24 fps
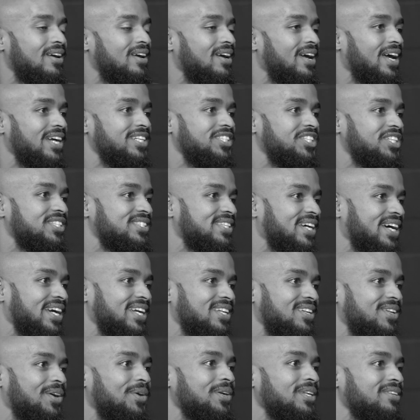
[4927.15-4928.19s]
and just
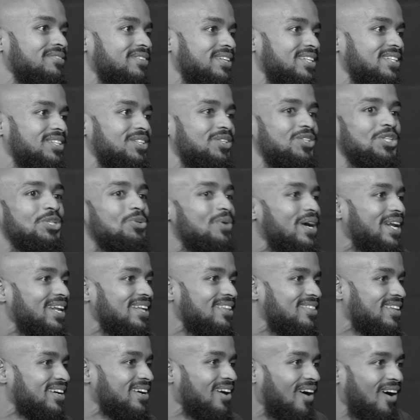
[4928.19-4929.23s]
like, don't even do
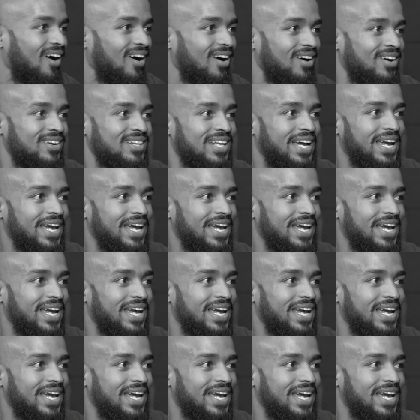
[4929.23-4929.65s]
anything hard.